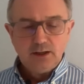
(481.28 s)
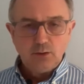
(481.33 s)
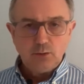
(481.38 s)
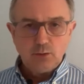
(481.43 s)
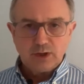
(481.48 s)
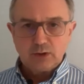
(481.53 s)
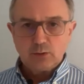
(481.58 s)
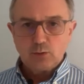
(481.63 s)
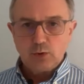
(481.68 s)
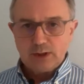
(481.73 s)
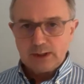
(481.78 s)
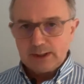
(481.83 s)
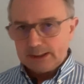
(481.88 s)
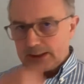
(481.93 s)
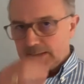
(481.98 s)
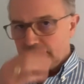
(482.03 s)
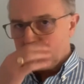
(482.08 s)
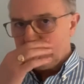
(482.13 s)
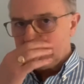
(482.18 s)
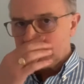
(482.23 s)
We're quickly
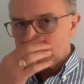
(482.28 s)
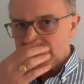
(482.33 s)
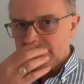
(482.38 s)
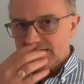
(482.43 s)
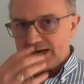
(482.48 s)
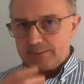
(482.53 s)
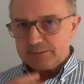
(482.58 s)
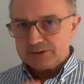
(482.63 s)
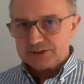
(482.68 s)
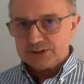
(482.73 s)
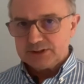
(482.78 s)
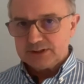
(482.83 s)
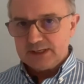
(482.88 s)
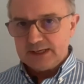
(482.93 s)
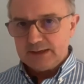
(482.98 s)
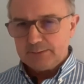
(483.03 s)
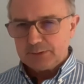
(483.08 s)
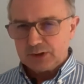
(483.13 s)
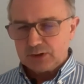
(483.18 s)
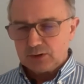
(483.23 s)
going to mention Amazon
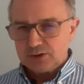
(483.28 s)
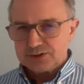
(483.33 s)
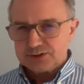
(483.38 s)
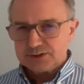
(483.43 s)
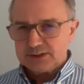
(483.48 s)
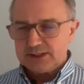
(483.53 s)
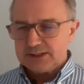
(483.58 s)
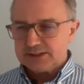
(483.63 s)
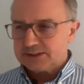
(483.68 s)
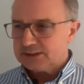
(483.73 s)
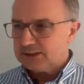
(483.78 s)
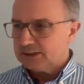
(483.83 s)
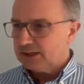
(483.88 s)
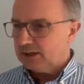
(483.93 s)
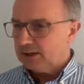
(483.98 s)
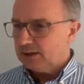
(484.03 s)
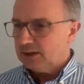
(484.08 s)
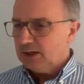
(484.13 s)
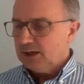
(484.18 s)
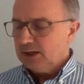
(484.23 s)
there, because
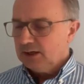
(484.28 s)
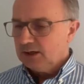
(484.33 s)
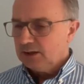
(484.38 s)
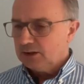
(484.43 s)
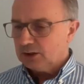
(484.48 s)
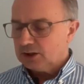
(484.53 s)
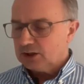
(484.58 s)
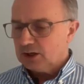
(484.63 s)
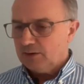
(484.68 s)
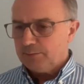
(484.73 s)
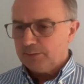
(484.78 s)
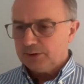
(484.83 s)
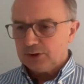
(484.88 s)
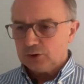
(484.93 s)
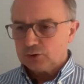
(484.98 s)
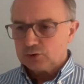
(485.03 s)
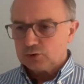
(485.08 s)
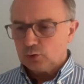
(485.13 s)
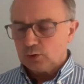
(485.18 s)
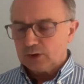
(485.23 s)
the government
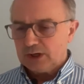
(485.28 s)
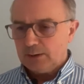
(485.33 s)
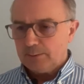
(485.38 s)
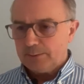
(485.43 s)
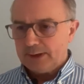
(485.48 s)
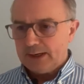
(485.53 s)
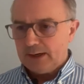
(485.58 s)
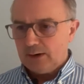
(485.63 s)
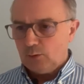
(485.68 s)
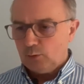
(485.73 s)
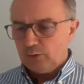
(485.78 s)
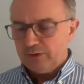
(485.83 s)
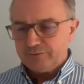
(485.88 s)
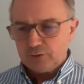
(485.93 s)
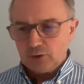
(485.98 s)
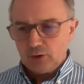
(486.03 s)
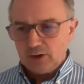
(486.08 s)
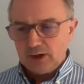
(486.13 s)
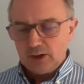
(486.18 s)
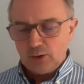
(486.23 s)
are talking about we've
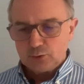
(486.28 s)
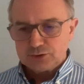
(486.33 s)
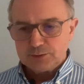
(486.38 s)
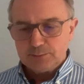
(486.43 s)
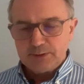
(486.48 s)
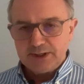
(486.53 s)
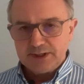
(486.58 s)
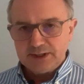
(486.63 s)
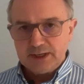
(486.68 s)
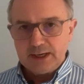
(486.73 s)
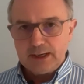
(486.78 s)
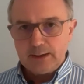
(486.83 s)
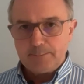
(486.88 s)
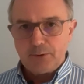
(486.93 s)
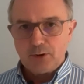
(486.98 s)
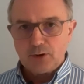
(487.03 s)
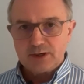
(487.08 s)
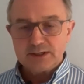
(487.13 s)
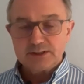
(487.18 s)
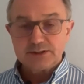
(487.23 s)
got loads of money in our
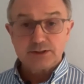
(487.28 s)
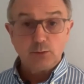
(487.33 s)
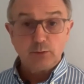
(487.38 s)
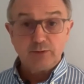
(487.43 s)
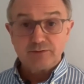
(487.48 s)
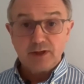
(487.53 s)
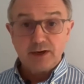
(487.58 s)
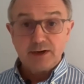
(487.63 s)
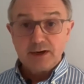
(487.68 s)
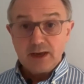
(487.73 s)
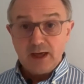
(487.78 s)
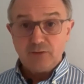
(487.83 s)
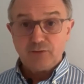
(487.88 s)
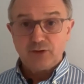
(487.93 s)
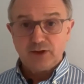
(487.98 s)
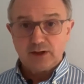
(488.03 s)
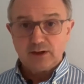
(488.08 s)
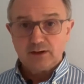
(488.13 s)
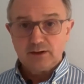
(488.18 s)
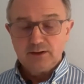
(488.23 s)
pocket, so we've done
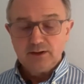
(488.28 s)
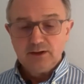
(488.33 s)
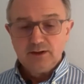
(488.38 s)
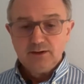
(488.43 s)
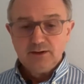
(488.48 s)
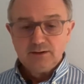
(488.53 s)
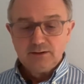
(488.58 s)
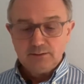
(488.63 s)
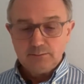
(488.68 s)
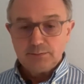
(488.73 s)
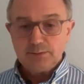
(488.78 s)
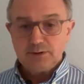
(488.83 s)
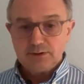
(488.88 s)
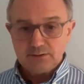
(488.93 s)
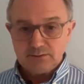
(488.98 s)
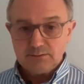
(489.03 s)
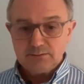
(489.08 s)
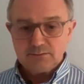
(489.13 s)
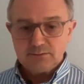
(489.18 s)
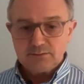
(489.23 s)
nothing. But
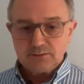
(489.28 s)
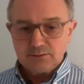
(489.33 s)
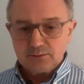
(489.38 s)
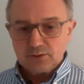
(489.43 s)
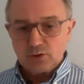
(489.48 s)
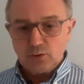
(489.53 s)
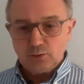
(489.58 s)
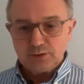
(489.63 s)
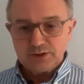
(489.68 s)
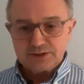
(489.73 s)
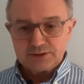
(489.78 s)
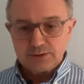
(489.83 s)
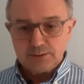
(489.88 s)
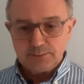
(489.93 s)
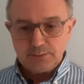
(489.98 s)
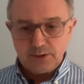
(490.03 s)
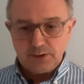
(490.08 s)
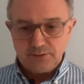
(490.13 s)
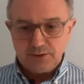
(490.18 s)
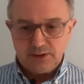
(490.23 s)
according to
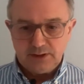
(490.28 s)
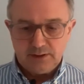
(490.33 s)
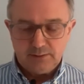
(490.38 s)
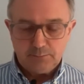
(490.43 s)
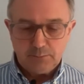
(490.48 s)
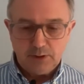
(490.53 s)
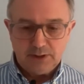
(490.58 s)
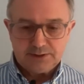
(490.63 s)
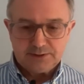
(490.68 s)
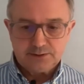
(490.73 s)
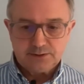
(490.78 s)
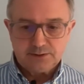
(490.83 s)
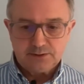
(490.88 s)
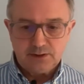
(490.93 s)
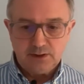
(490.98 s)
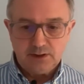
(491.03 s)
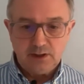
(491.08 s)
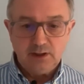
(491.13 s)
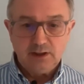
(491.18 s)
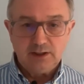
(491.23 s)
my
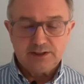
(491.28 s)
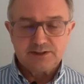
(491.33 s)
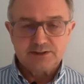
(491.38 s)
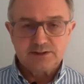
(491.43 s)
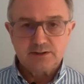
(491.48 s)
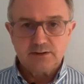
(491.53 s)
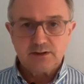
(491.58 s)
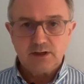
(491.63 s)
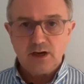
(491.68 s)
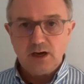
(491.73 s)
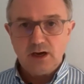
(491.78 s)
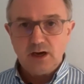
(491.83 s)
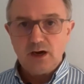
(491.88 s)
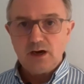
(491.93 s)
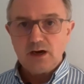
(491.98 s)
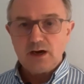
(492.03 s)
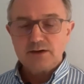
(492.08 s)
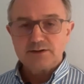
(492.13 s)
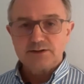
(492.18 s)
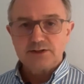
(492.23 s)
at least
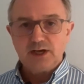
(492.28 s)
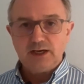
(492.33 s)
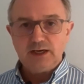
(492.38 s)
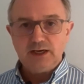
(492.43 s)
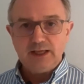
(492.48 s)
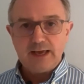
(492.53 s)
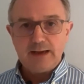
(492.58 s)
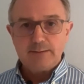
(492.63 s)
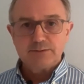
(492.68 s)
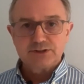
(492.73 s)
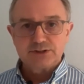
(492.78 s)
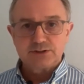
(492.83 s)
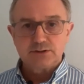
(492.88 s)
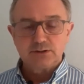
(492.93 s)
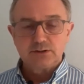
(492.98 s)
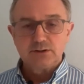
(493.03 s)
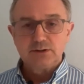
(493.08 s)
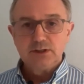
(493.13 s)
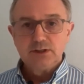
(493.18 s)
daily Amazon